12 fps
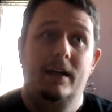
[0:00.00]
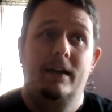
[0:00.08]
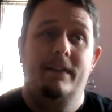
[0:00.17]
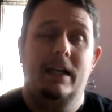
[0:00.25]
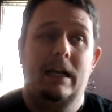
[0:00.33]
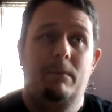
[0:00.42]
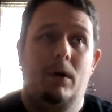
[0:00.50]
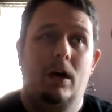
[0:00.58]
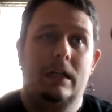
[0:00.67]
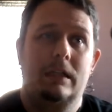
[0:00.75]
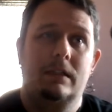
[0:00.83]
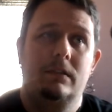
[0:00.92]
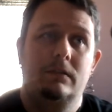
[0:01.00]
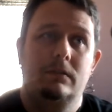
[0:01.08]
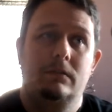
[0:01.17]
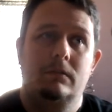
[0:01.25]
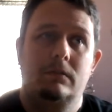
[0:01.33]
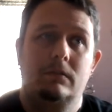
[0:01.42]
that I bought,
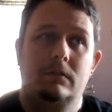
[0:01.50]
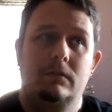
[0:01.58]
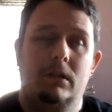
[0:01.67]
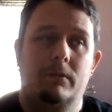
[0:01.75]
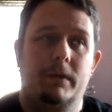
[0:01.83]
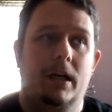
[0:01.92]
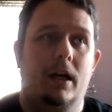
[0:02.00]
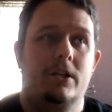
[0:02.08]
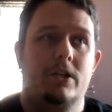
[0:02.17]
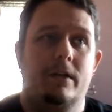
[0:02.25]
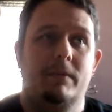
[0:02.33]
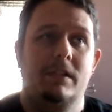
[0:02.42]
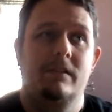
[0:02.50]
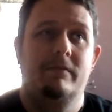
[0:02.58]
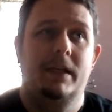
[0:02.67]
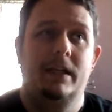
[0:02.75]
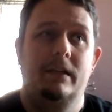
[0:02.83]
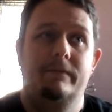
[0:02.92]
oh my gosh, it must have
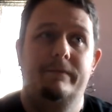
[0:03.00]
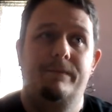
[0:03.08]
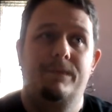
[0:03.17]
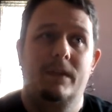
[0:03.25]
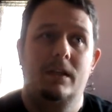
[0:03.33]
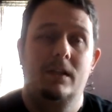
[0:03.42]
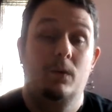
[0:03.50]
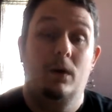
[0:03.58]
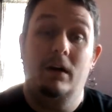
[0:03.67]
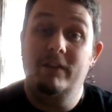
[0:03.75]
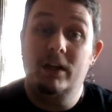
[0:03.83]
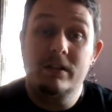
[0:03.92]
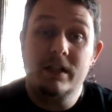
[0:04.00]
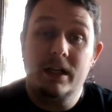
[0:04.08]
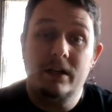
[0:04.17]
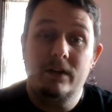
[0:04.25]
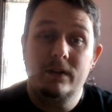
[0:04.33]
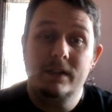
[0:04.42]
been 12 years
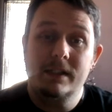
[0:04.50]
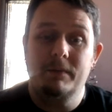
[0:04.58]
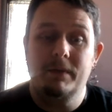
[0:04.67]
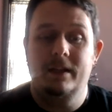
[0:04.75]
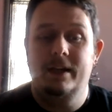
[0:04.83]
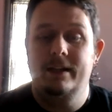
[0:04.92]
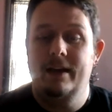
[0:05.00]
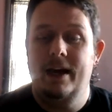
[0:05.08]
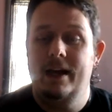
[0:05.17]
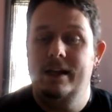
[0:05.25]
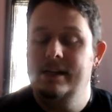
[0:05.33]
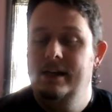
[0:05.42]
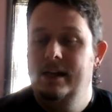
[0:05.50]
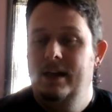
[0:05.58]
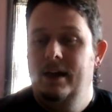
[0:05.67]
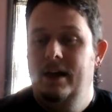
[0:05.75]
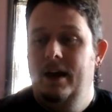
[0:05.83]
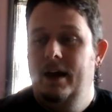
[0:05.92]
ago, something like that.
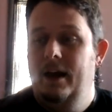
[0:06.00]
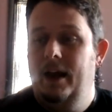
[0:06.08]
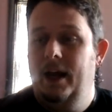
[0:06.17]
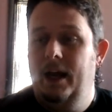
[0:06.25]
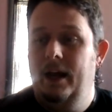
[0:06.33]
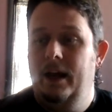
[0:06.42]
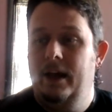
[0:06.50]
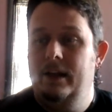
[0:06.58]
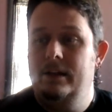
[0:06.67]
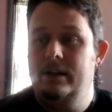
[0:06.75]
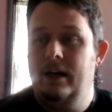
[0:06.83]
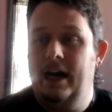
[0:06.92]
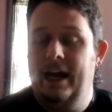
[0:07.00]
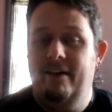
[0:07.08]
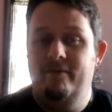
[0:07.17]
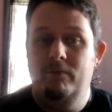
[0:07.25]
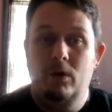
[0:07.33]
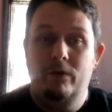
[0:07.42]
And I have
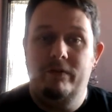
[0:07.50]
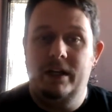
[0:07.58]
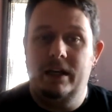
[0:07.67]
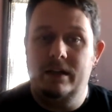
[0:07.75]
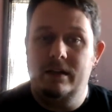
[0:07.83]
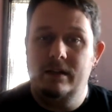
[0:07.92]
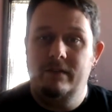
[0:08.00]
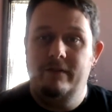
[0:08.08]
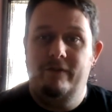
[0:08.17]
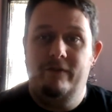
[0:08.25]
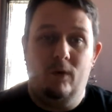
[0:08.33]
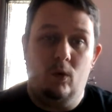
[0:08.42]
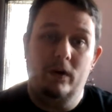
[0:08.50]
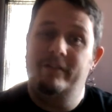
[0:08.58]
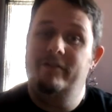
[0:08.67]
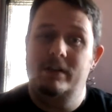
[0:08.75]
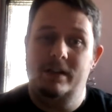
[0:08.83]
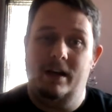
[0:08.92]
moved it 4
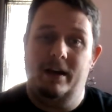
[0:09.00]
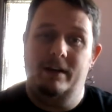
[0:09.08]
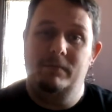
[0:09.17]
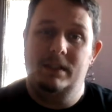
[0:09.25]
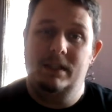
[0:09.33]
different times.